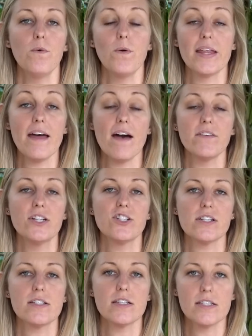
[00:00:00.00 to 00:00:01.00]
with having
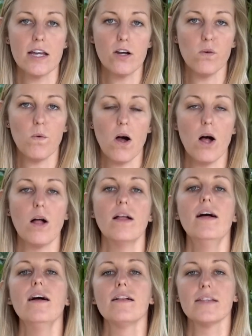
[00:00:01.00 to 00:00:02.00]
just a single wall,
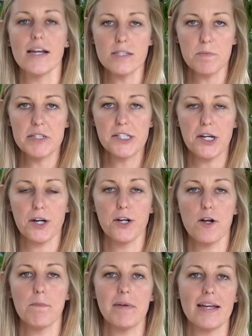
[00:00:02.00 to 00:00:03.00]
less
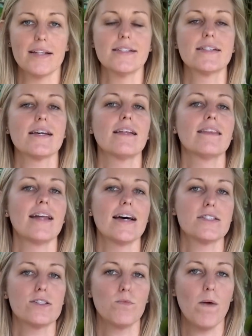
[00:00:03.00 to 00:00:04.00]
material means less